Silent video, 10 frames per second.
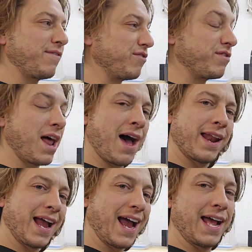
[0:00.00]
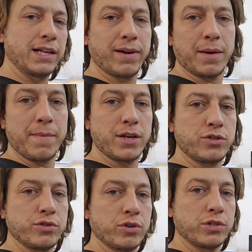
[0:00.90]
If you've not, I highly
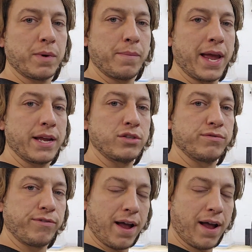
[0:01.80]
recommend you search my page,